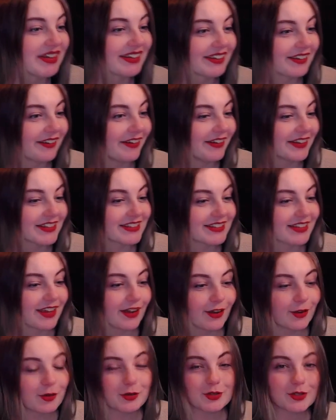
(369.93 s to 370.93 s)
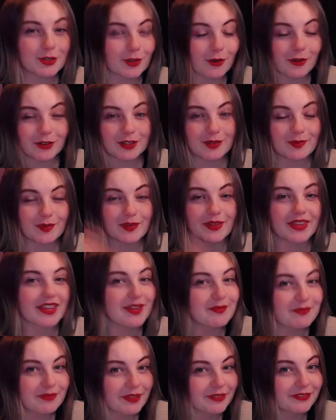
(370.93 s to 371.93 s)
god, who's talked about them
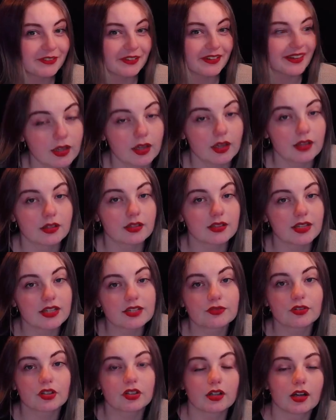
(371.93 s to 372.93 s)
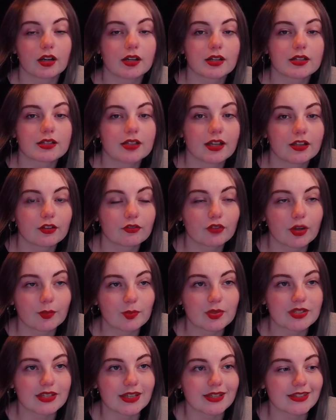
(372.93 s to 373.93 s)
before? And the Deskford Carnyx kind of
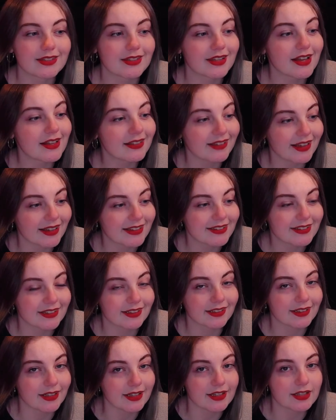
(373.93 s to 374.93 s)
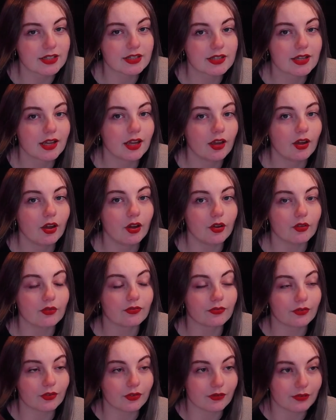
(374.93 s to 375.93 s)
represents the classic case
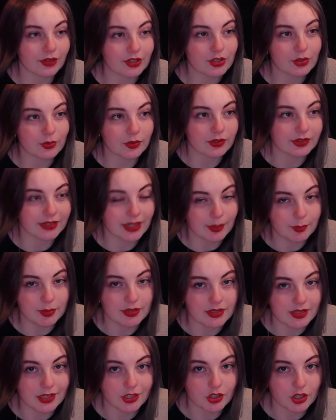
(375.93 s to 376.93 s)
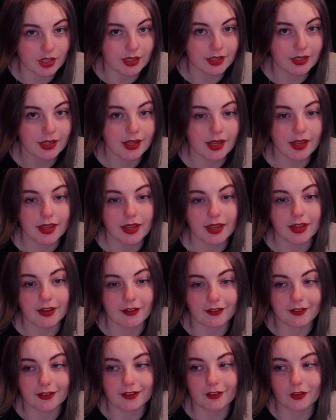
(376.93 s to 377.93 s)
of ritual deposition in
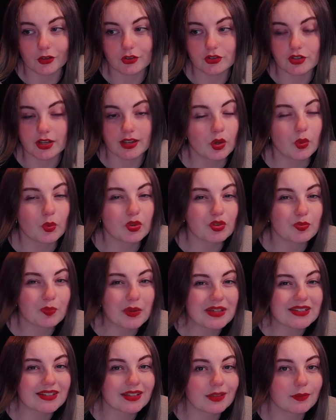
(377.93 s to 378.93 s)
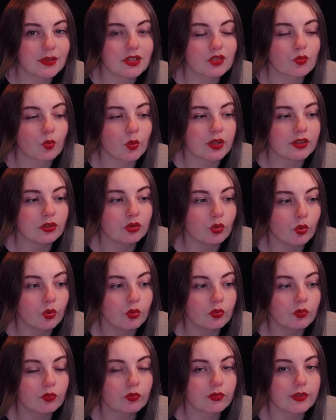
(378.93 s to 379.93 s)
archaeology, which basically means we
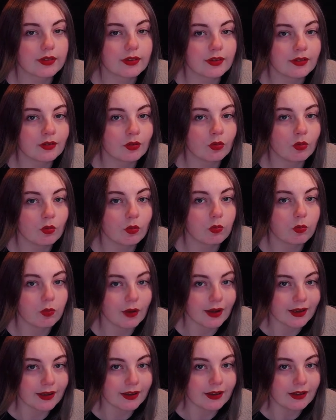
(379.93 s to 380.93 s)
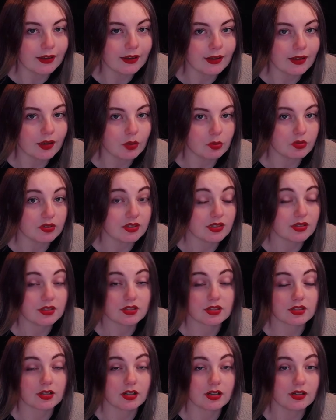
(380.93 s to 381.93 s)
don't really know why it was
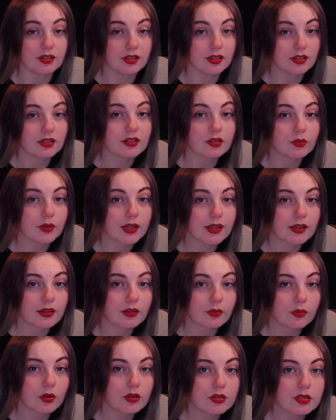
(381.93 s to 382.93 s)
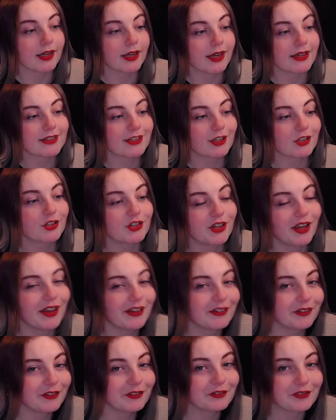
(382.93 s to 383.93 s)
discarded in the way that it was. As a
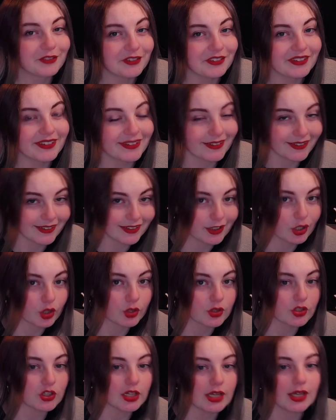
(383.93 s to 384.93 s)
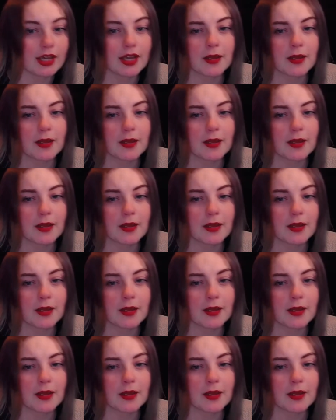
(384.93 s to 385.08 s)
general rule in archaeology,